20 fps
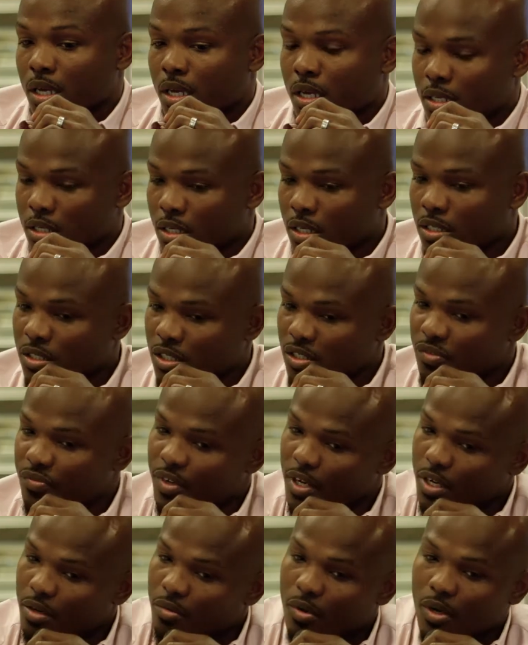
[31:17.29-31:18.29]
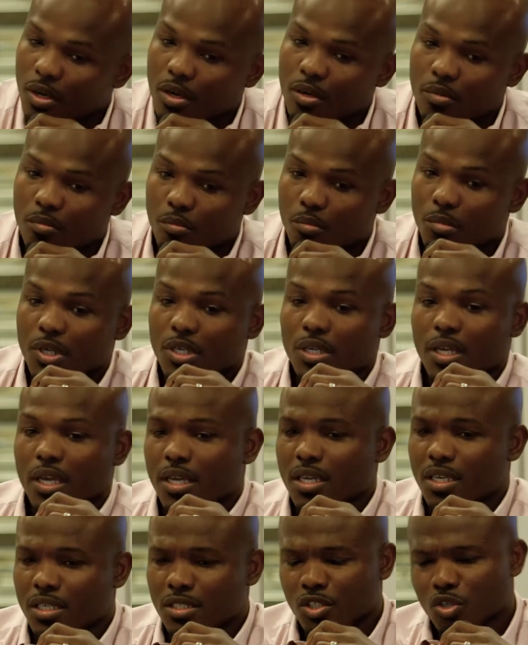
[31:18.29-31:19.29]
he does this very well, but
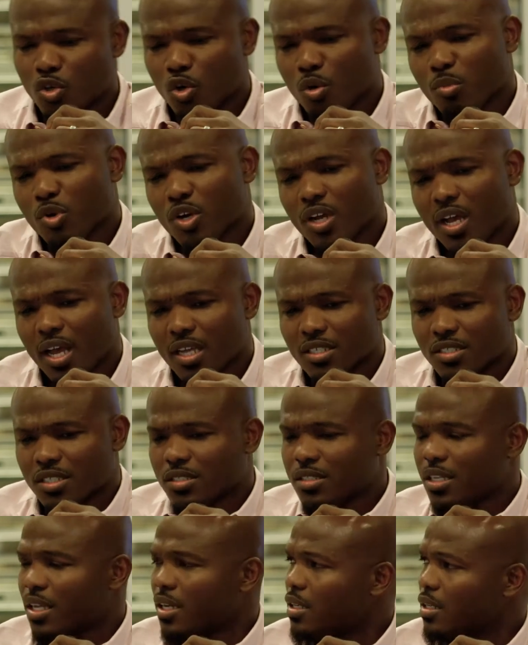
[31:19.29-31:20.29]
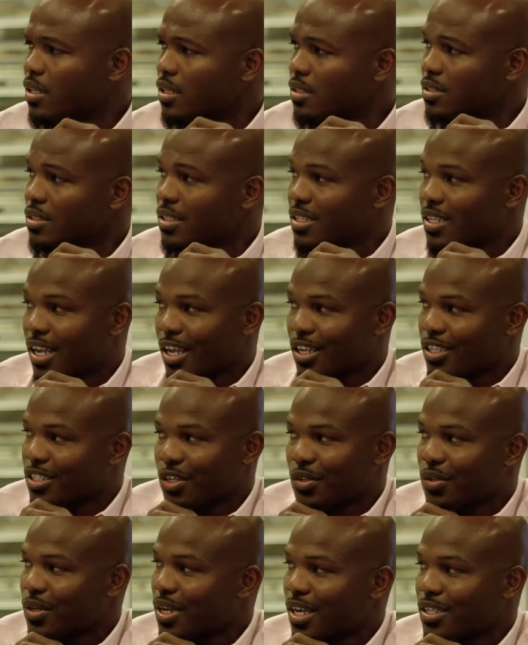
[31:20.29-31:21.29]
hey, he's a normal guy just like us. And I
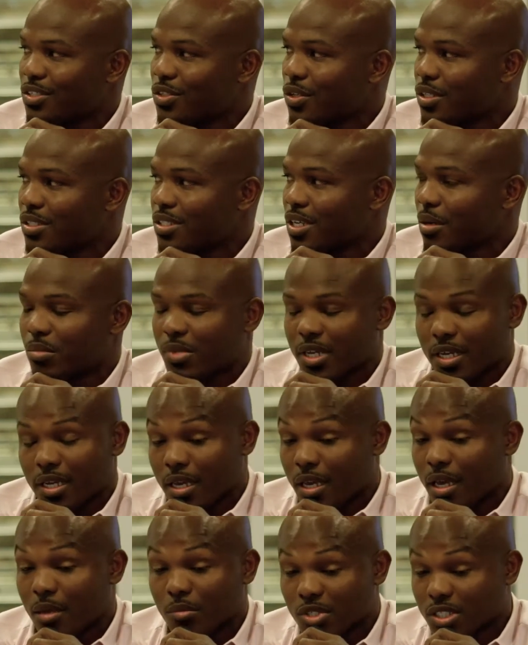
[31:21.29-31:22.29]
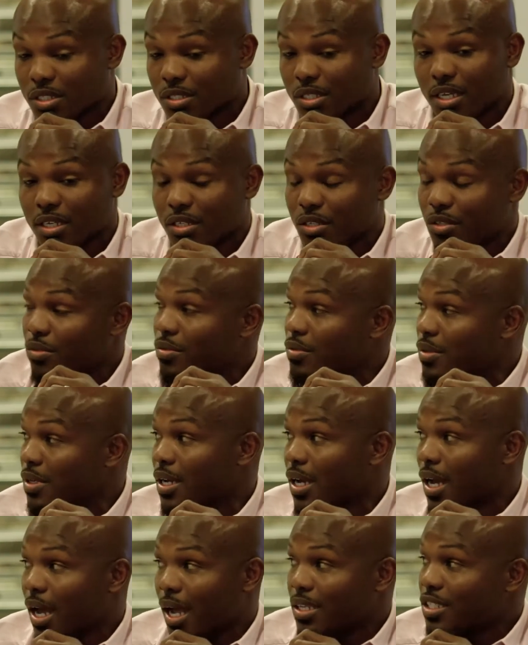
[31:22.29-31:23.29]
tell guys all the time, I'm like, hey, I'm just like you.
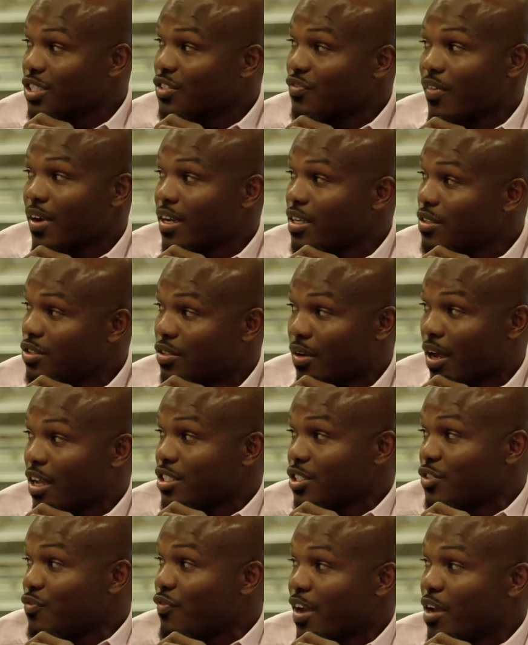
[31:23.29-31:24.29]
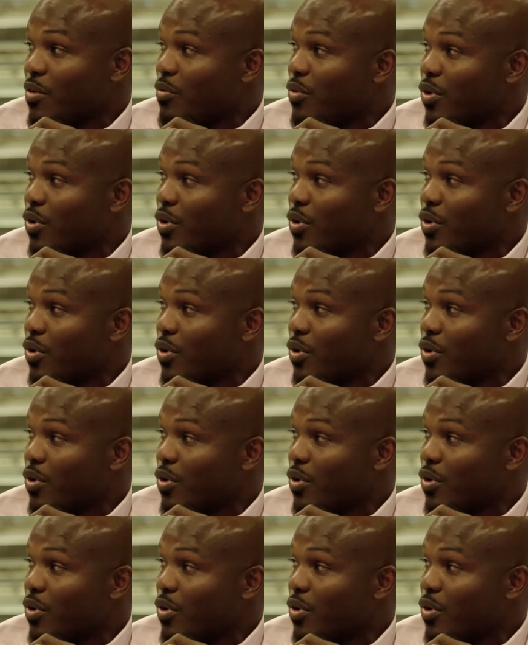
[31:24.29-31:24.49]
I just fight. I just fight